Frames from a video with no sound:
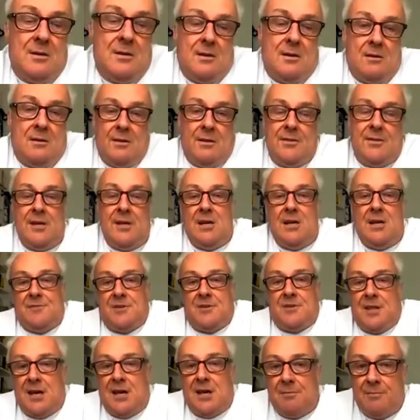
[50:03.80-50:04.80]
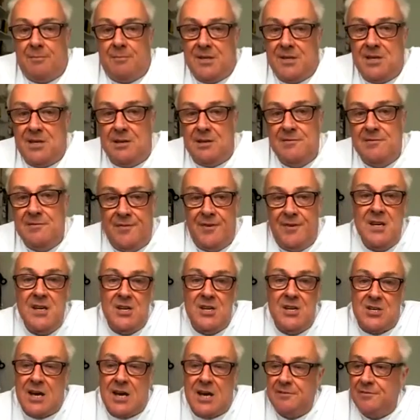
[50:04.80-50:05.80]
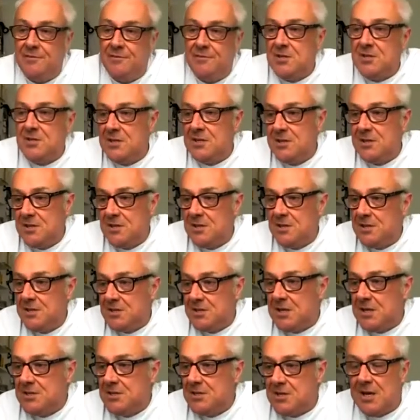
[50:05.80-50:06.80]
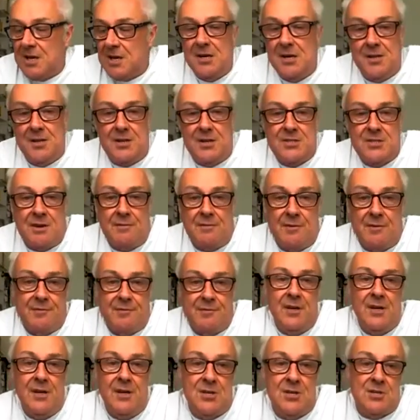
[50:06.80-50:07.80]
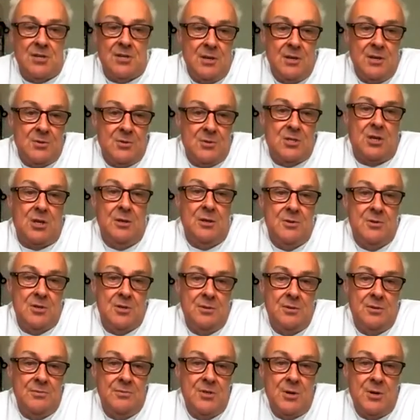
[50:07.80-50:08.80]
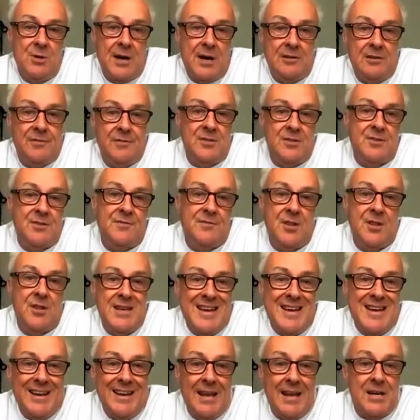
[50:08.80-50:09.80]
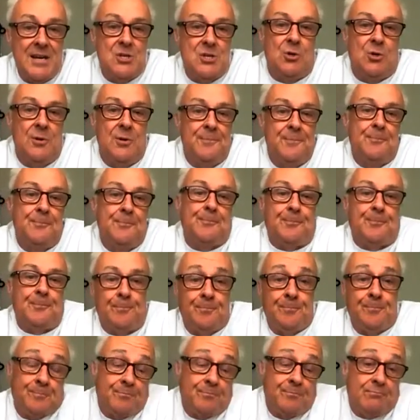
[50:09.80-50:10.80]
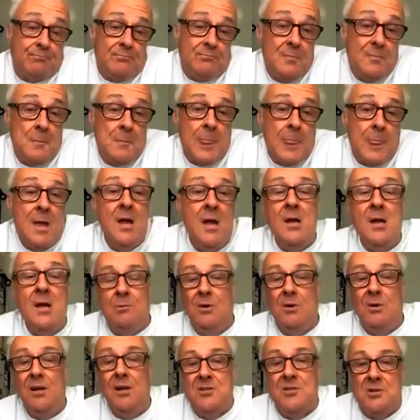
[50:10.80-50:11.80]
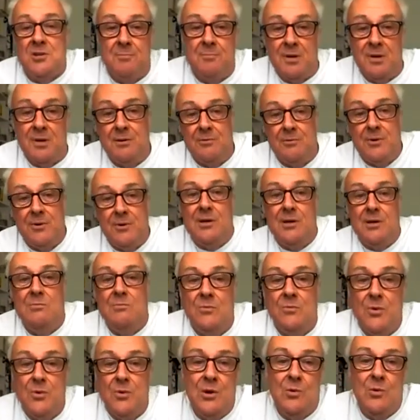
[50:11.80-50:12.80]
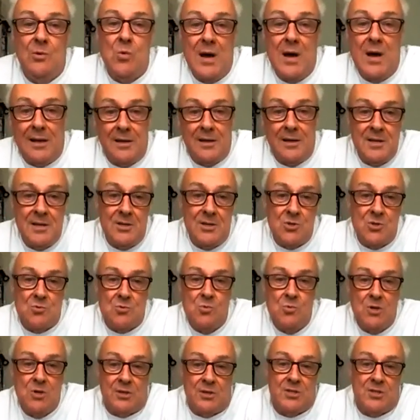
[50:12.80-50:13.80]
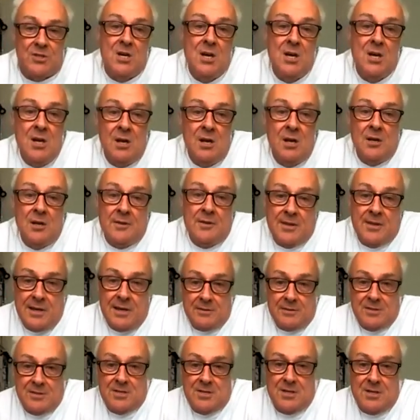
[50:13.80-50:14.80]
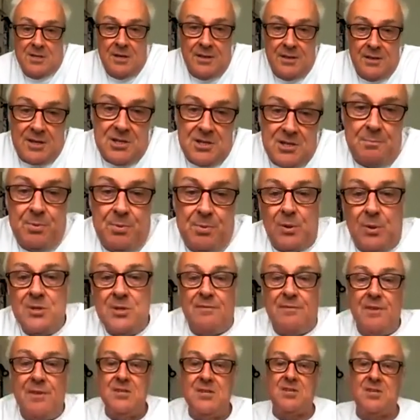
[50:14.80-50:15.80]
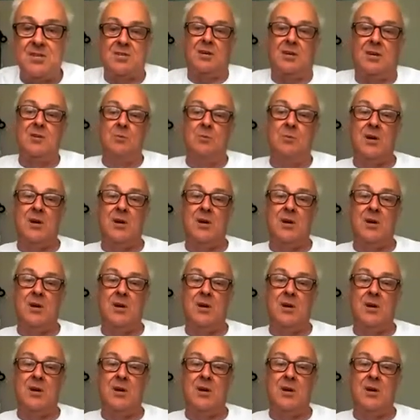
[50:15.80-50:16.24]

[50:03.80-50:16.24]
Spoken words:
then after that, basically finished ADFS in the sense that anything's ever finished, and it was time to do ADFS for the Electron. Well, it had been written well, and it just worked. That's the point of these sideways